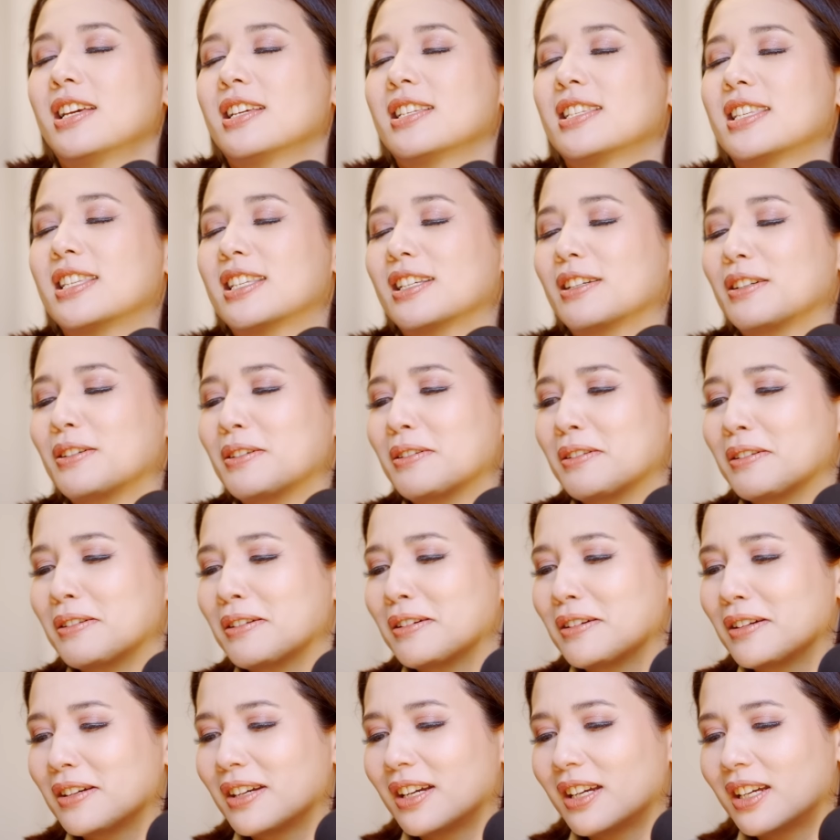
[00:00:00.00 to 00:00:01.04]

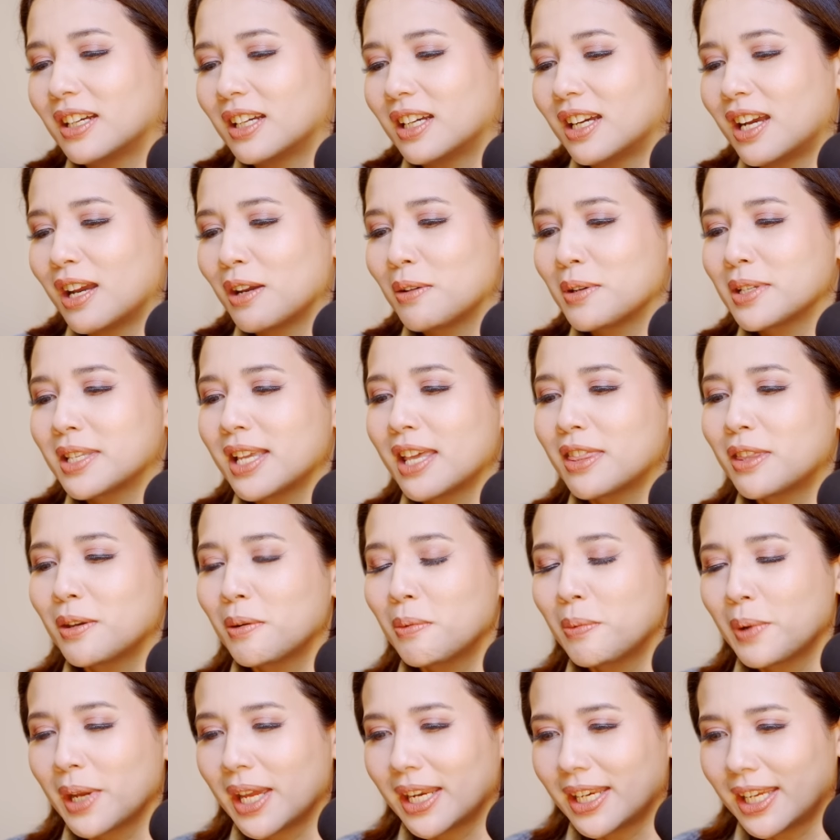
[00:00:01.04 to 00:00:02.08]
So I was at their
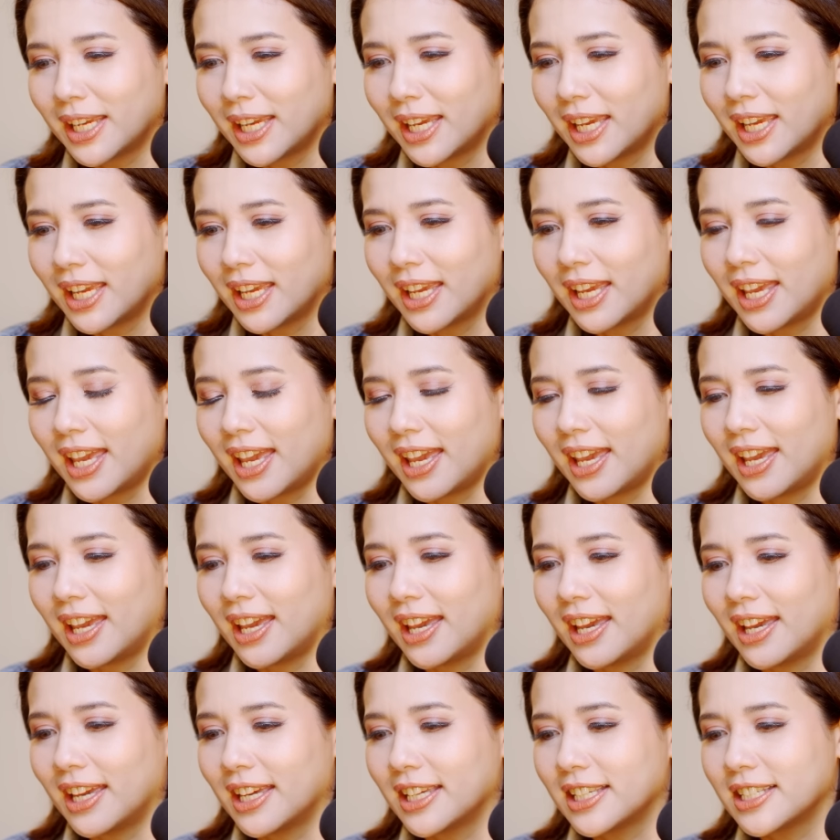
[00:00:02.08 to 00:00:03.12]
wedding
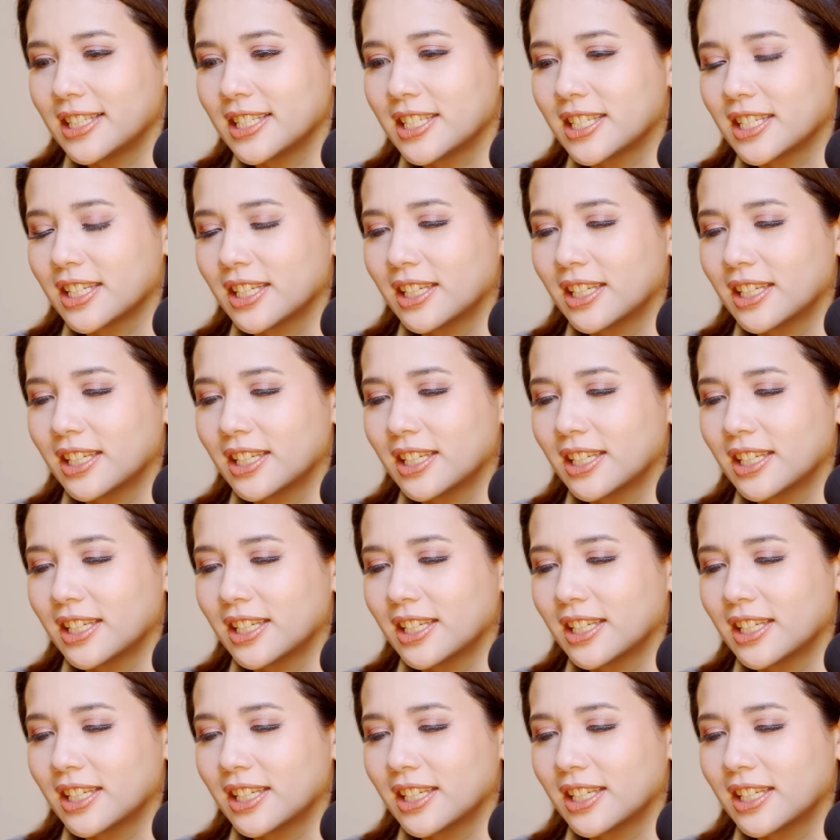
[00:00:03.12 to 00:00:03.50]
and